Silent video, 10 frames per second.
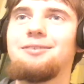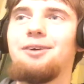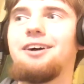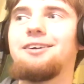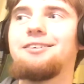
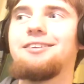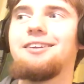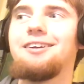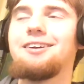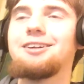Well,
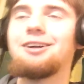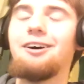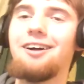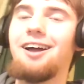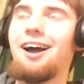you know,
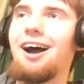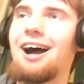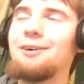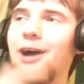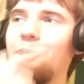
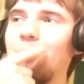I, I